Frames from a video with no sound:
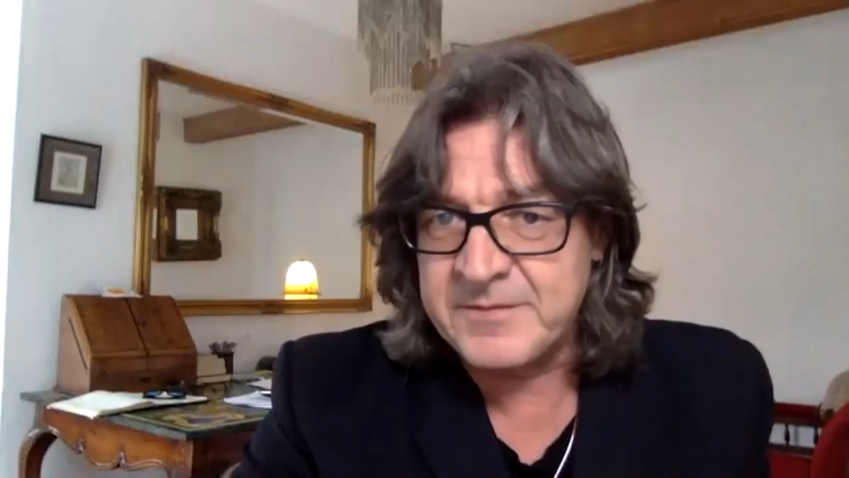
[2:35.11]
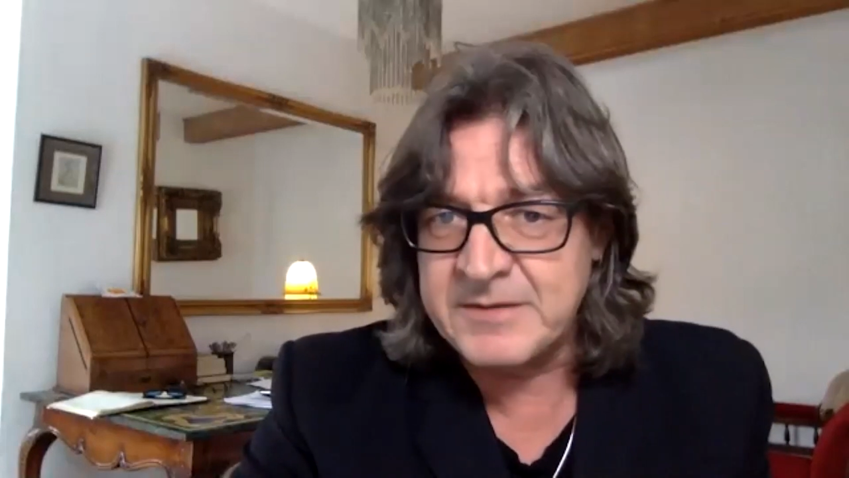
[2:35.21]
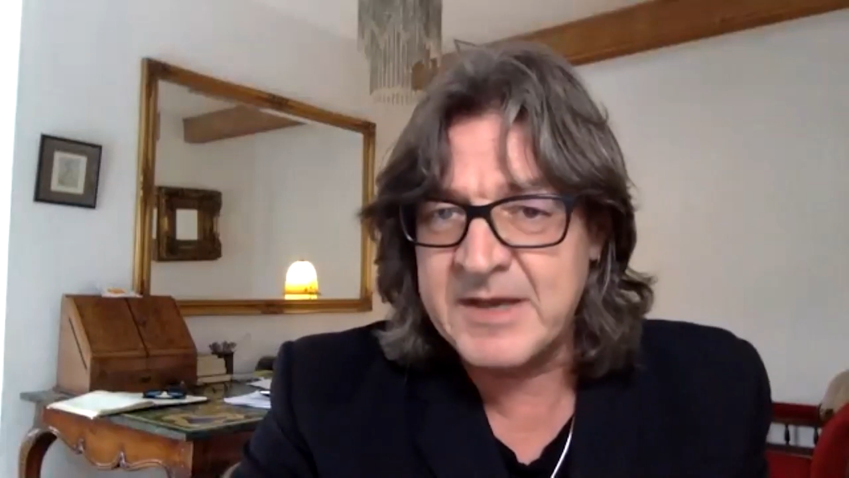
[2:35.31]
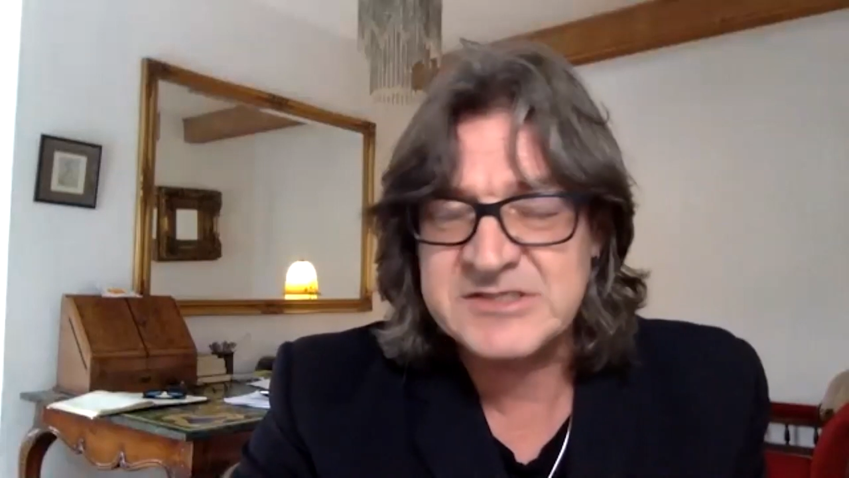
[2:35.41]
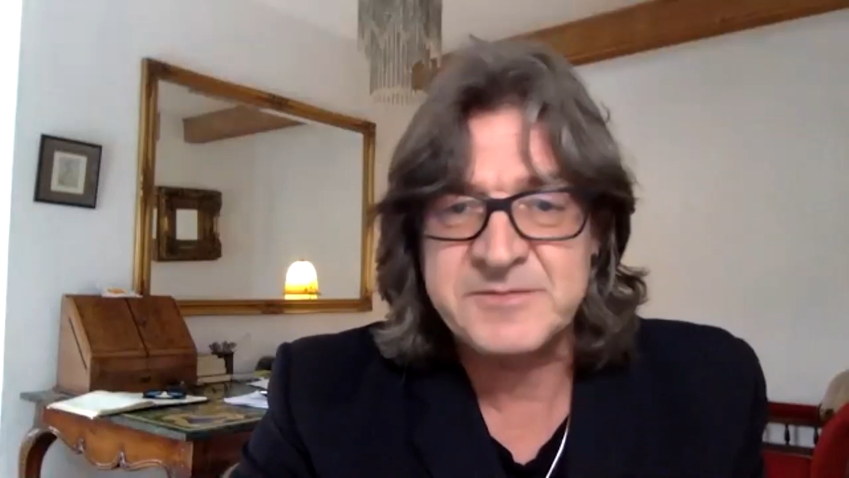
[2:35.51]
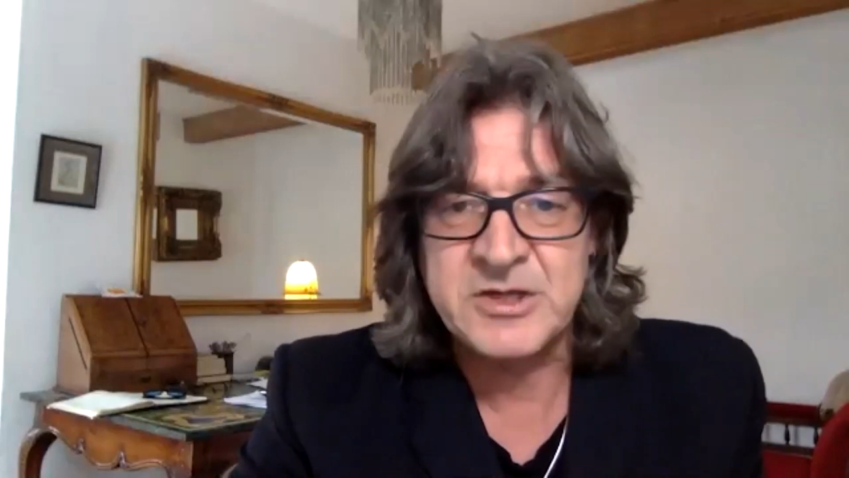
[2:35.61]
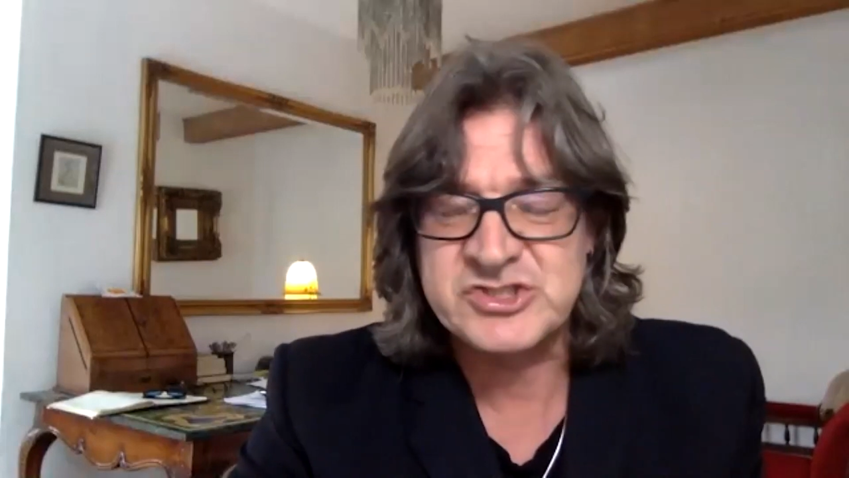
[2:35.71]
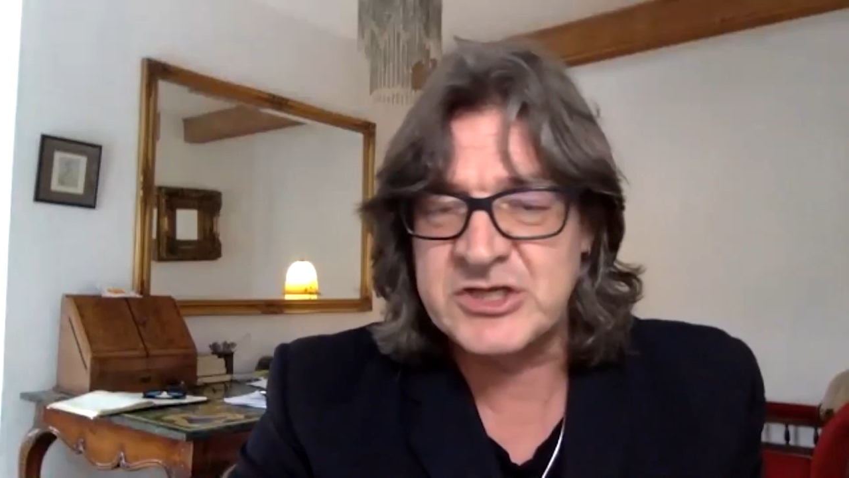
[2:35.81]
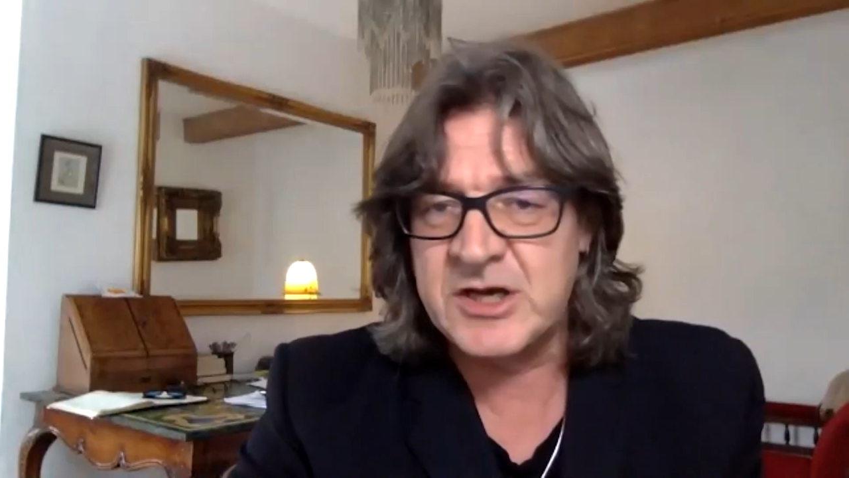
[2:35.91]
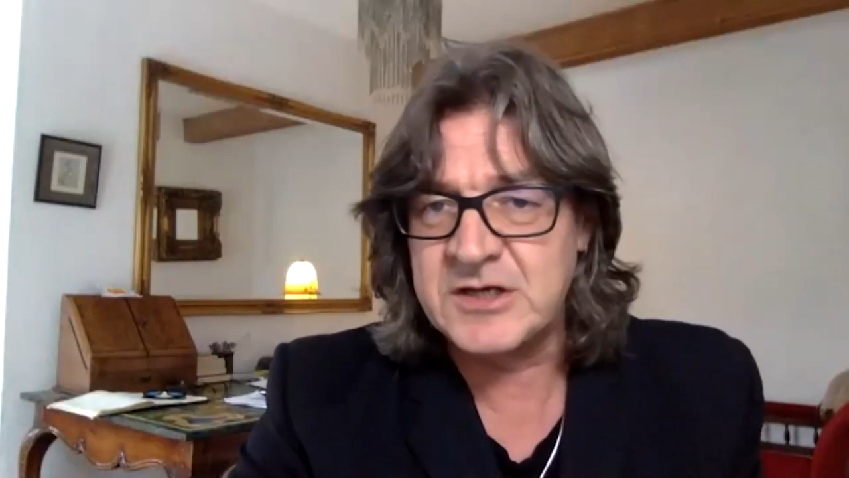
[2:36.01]
in mixed
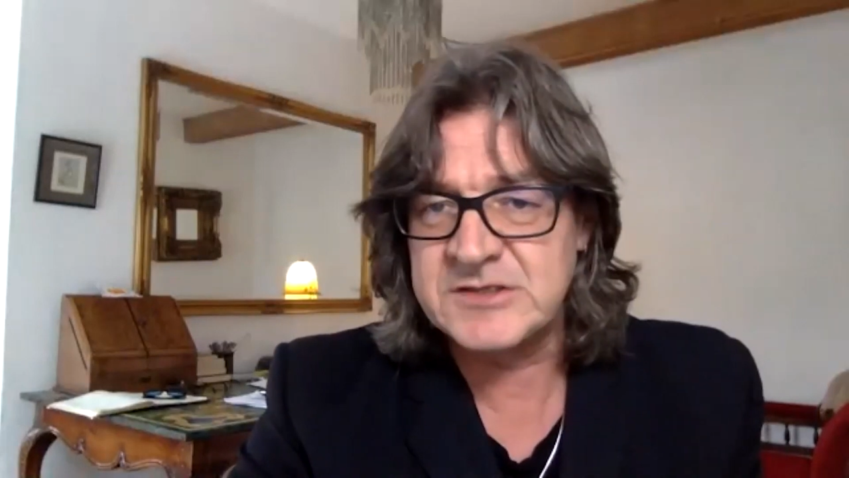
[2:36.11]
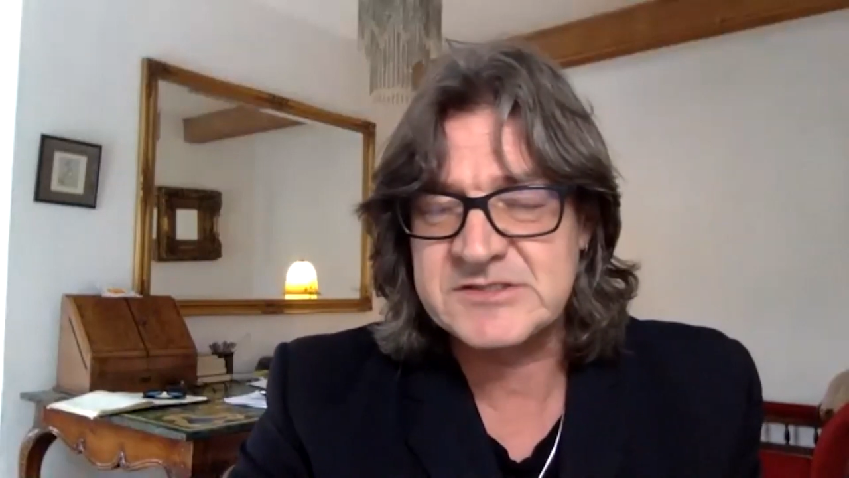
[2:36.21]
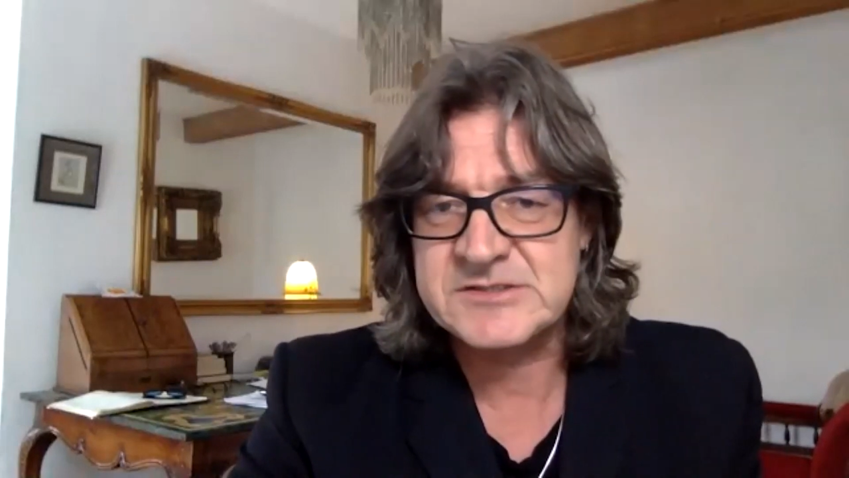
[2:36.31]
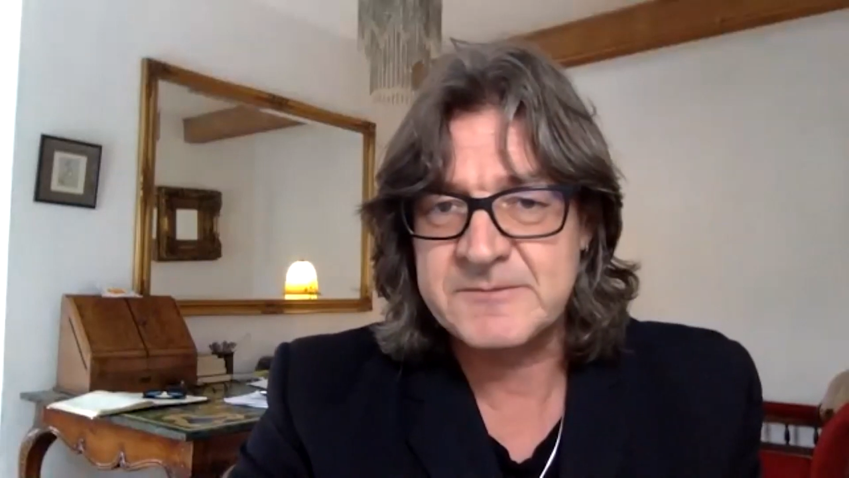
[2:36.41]
martial arts.